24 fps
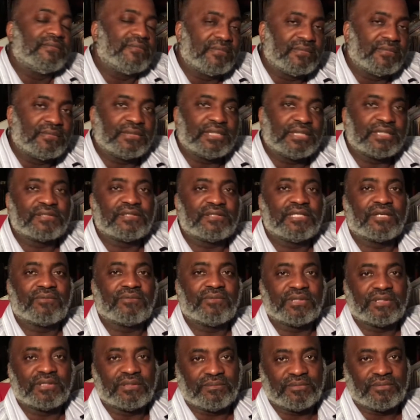Let's stick with
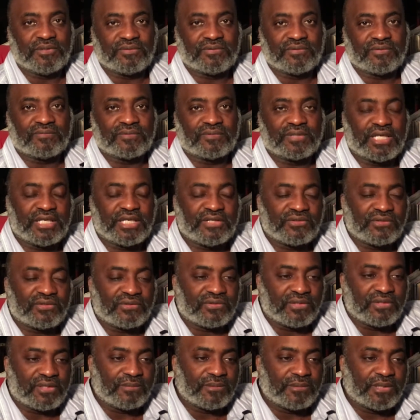the abusive
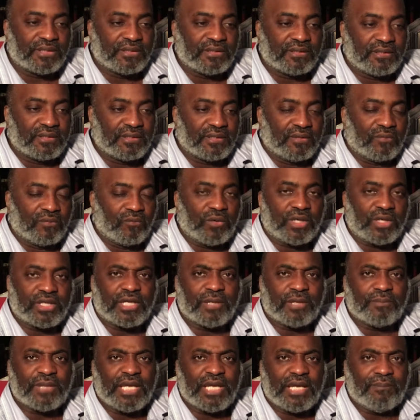relationship, where they're
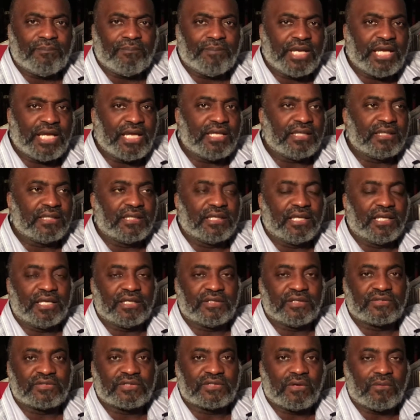being beat and
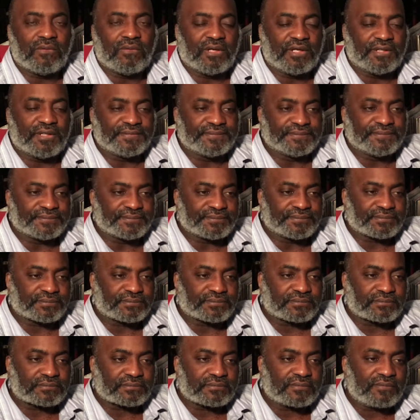so on,
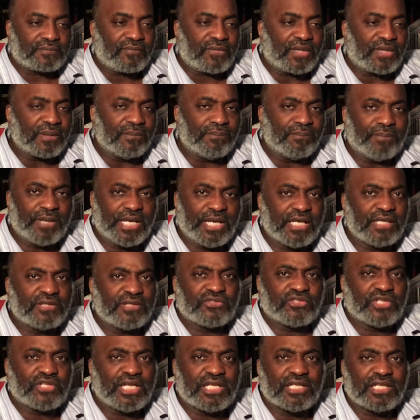beat,
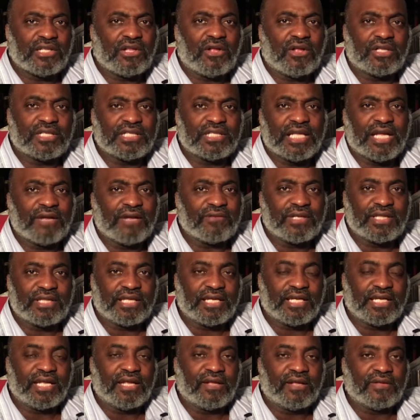cheated on, and everything
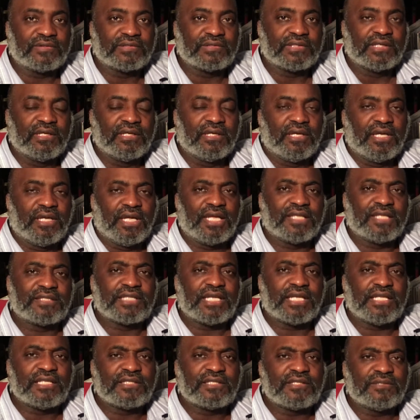else. And say
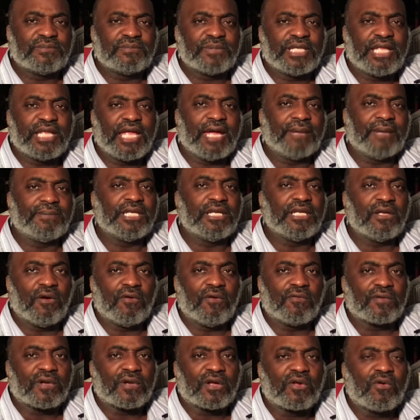this has been happening
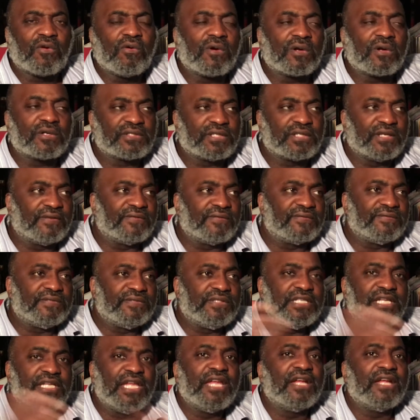over a course of
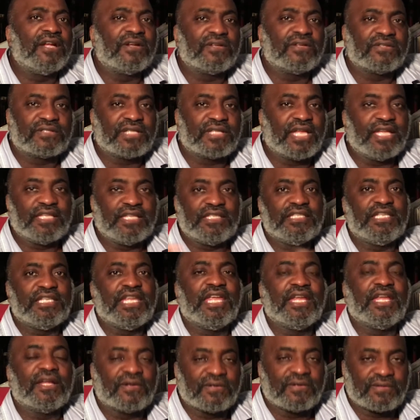years and
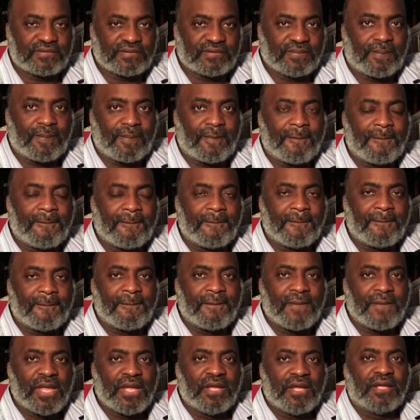years.
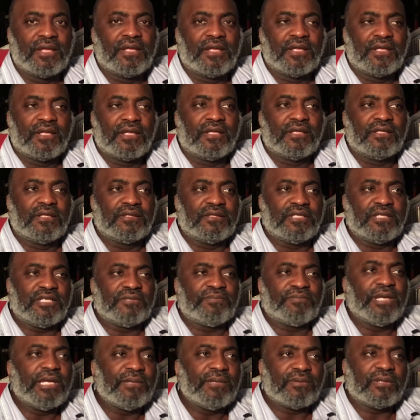These
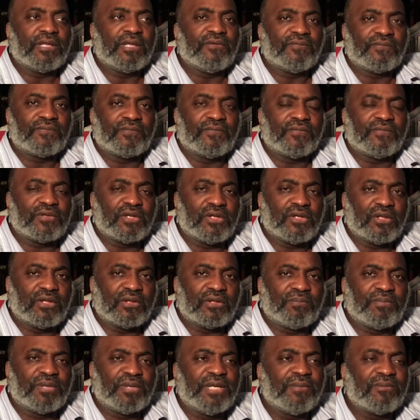people have, the
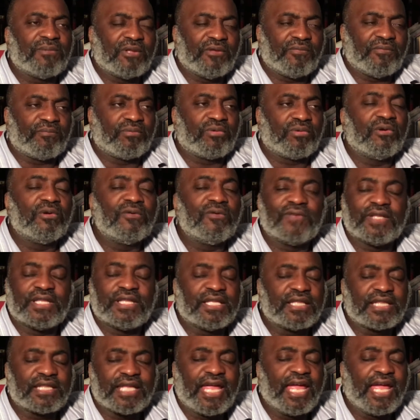people have proven that
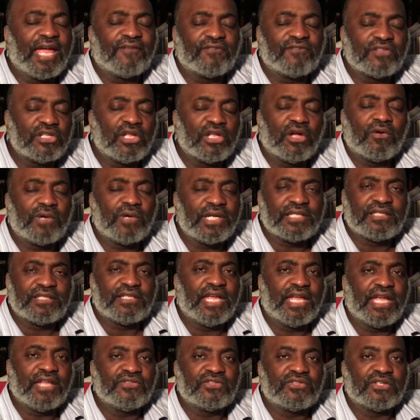they have no
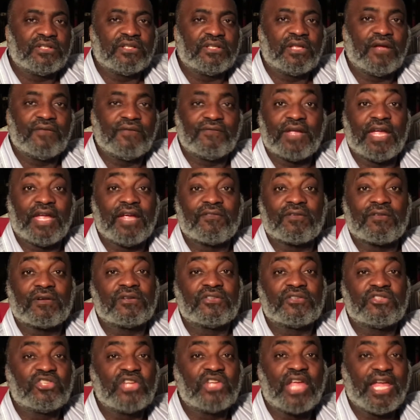intention of ever
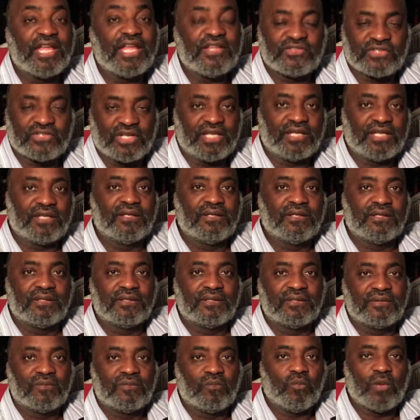changing
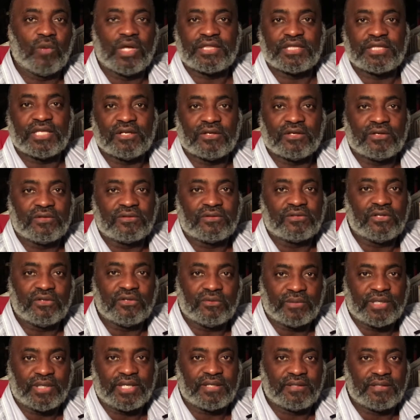what they're
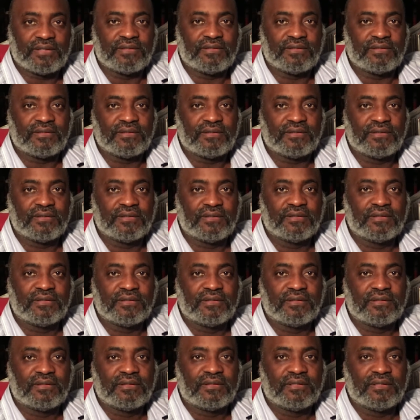doing
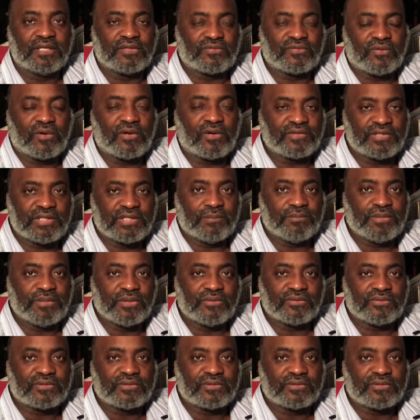as far as the abuser.